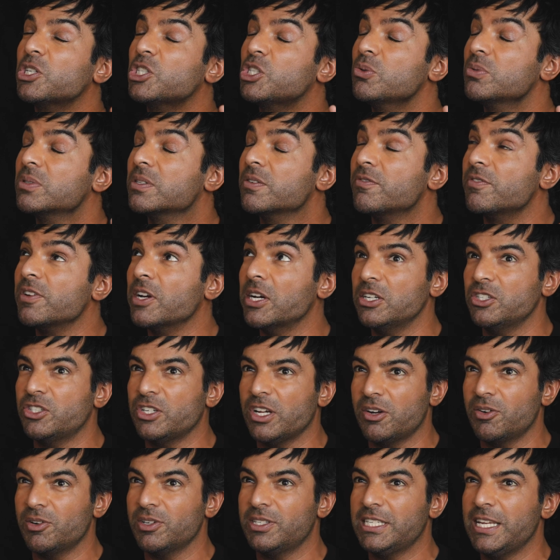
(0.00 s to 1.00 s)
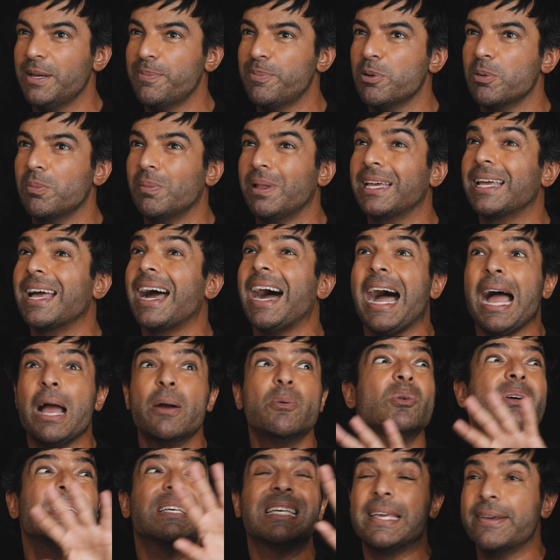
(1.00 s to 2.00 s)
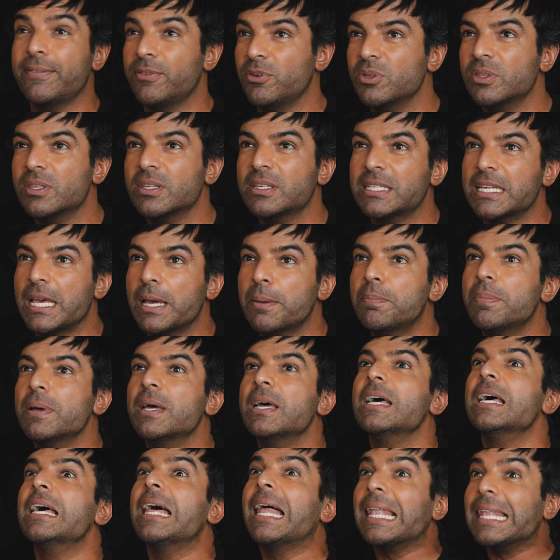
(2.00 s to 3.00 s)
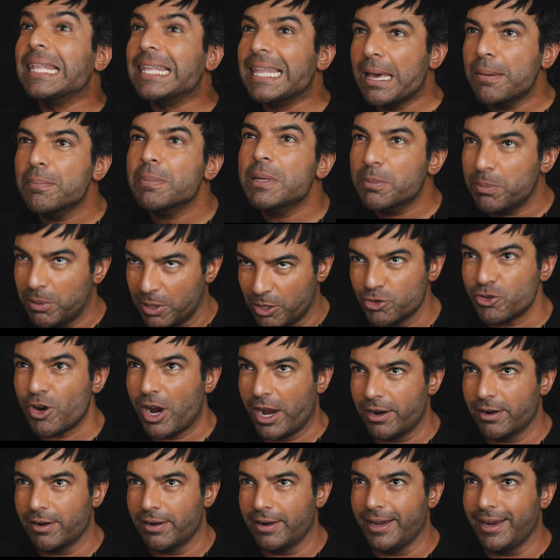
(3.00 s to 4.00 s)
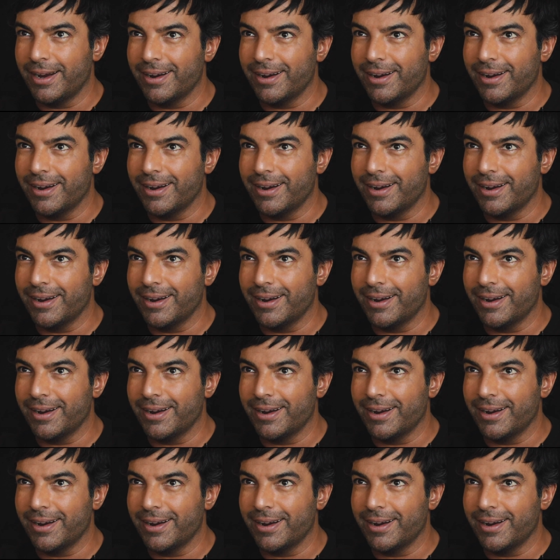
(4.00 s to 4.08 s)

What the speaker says: because she was a very generous tipper. I'm like, "I will give you the tip. Let me blow dry her